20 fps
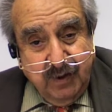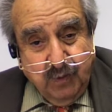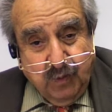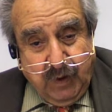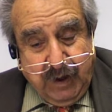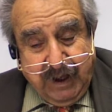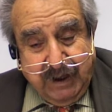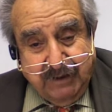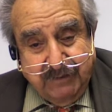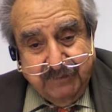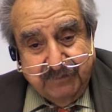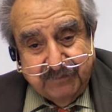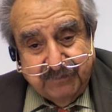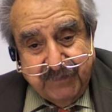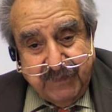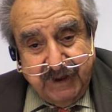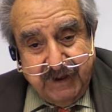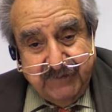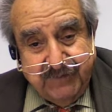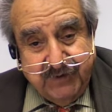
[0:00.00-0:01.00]
Well,
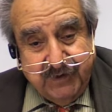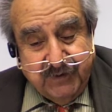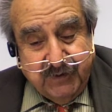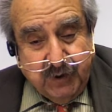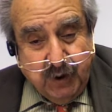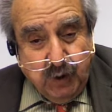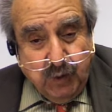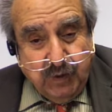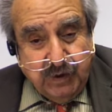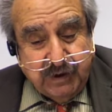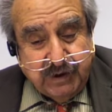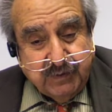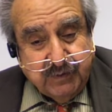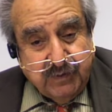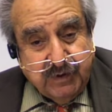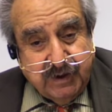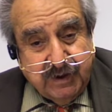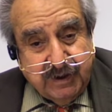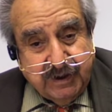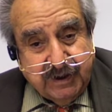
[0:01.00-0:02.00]
if you go
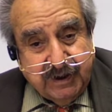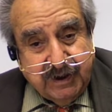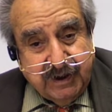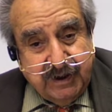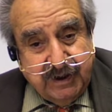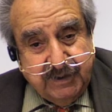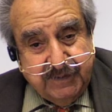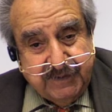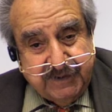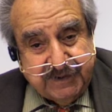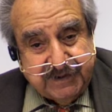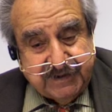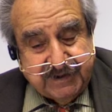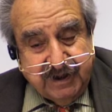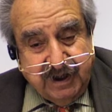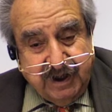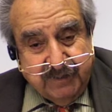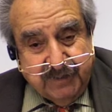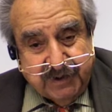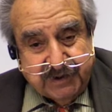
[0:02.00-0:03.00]
into a
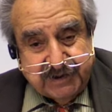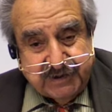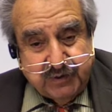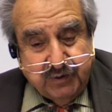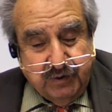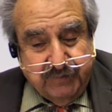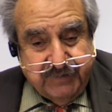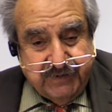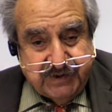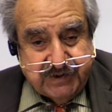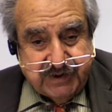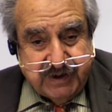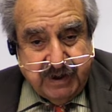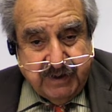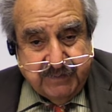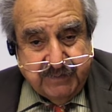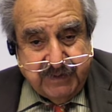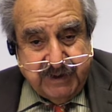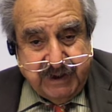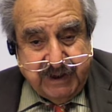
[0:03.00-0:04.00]
Starbucks coffee
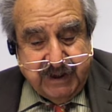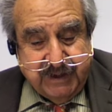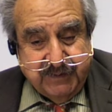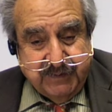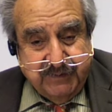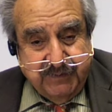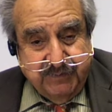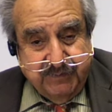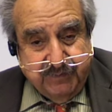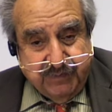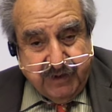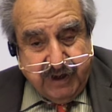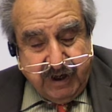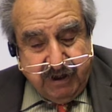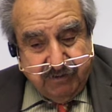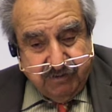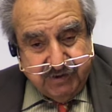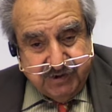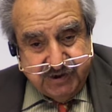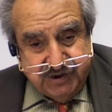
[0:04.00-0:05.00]
shop, they get
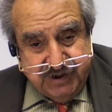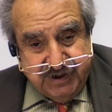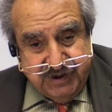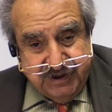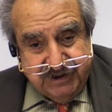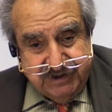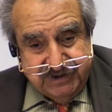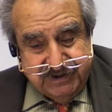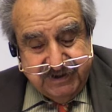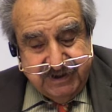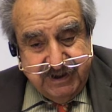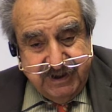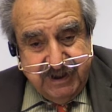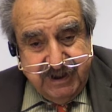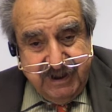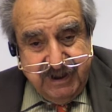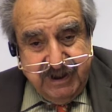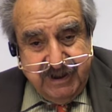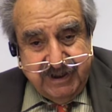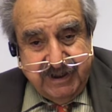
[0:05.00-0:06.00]
brown chairs.
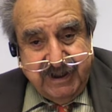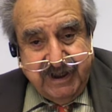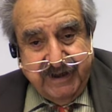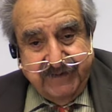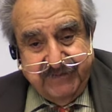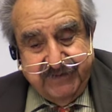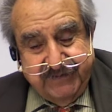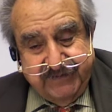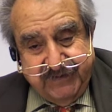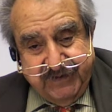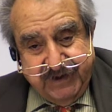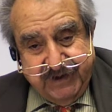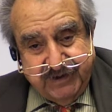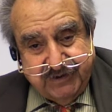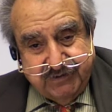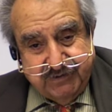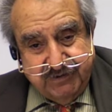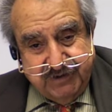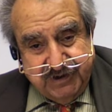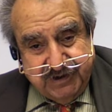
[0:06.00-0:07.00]
They have a very
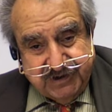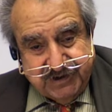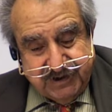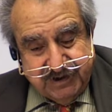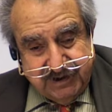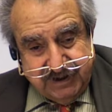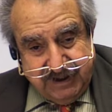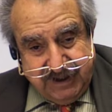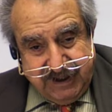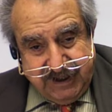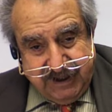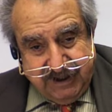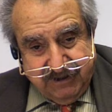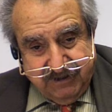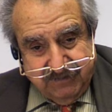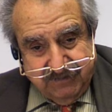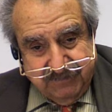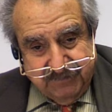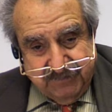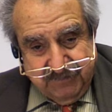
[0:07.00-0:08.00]
traditional
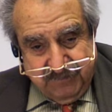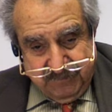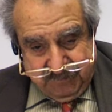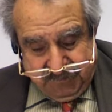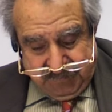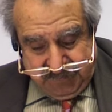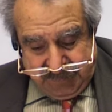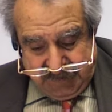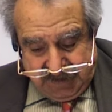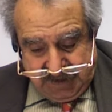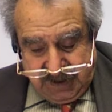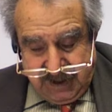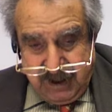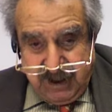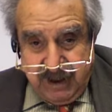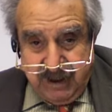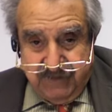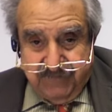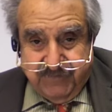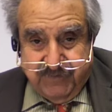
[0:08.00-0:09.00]
layout.
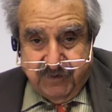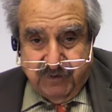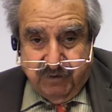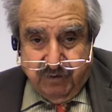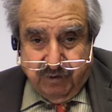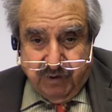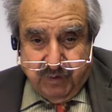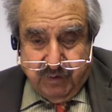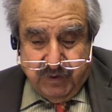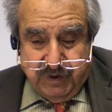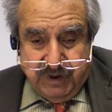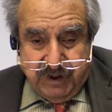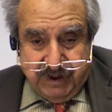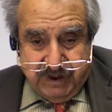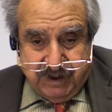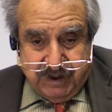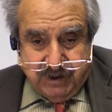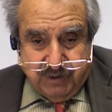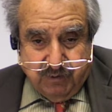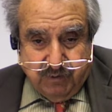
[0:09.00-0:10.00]
If you go to
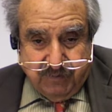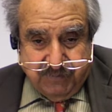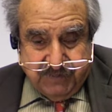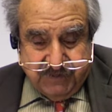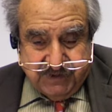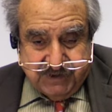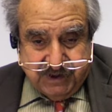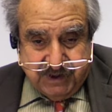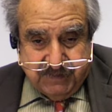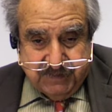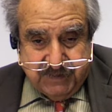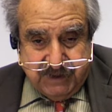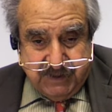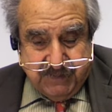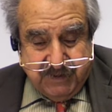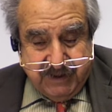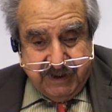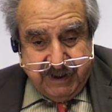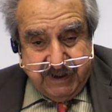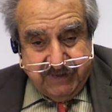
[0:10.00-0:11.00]
another coffee shop, they
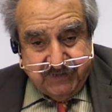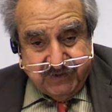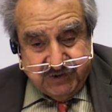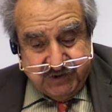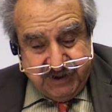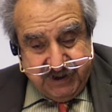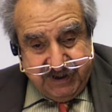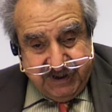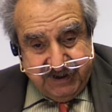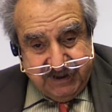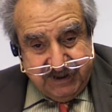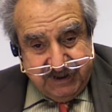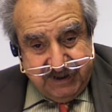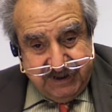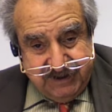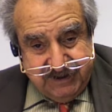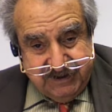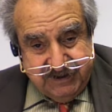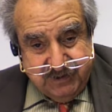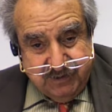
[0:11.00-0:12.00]
might have
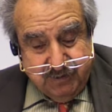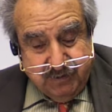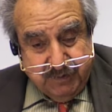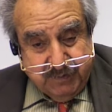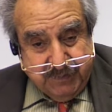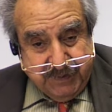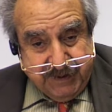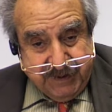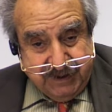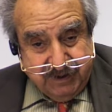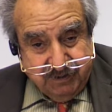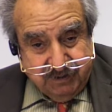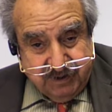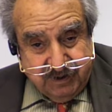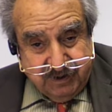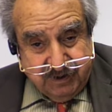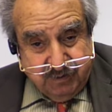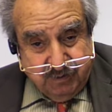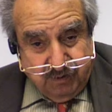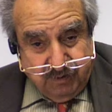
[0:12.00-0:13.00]
chandeliers or a better
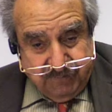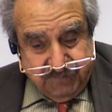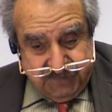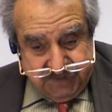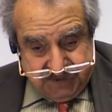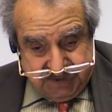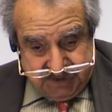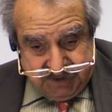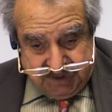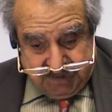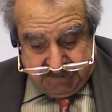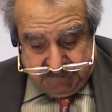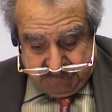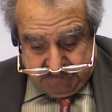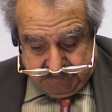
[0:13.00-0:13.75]
looking coffee shop.